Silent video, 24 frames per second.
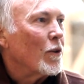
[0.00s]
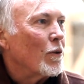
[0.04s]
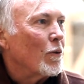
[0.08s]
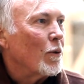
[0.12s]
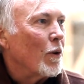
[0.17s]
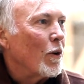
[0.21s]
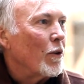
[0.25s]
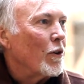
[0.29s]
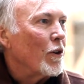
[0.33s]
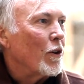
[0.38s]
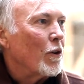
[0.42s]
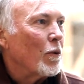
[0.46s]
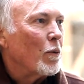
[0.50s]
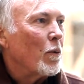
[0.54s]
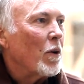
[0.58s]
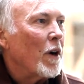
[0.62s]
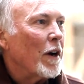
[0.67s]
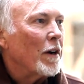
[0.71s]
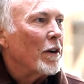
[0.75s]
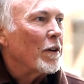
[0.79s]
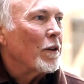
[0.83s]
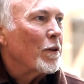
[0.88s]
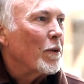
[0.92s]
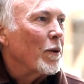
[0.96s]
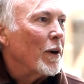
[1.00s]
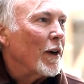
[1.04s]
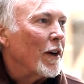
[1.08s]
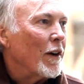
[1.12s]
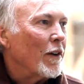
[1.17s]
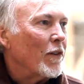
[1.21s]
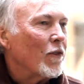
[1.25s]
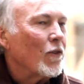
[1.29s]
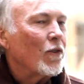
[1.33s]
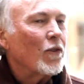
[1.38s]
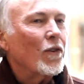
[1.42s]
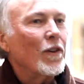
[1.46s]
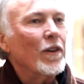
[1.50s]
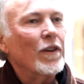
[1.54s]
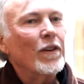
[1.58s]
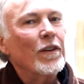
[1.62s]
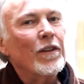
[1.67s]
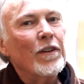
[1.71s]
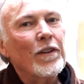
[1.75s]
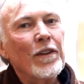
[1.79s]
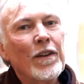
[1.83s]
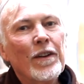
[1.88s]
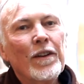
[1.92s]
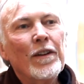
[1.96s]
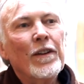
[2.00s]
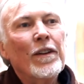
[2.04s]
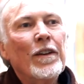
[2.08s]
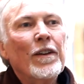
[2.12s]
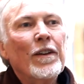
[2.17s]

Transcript: grow your watercress and